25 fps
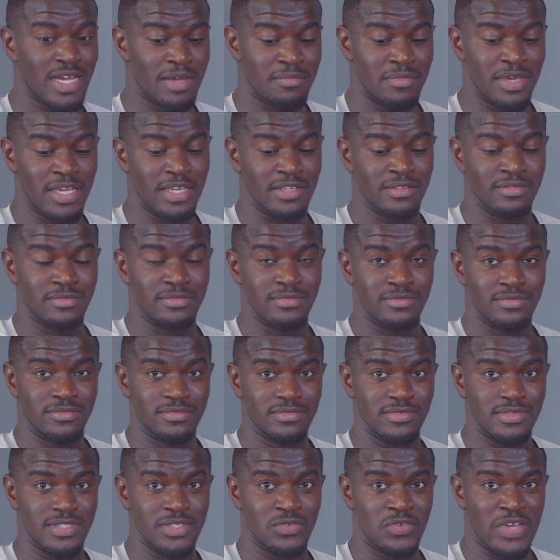mean,
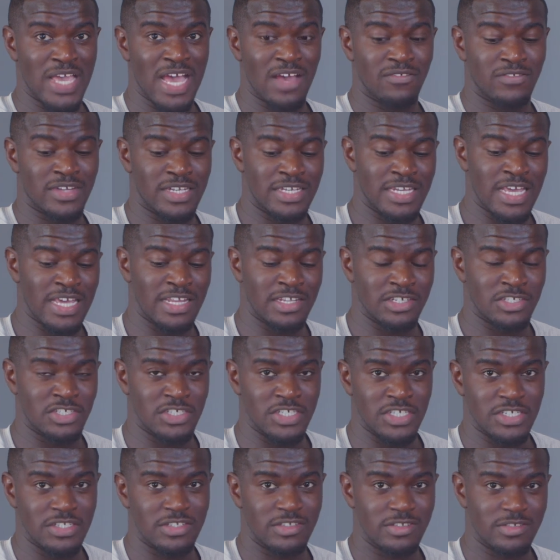we have a data
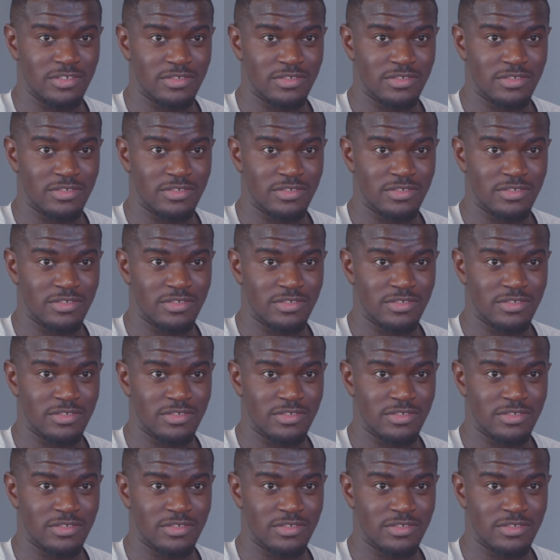sheet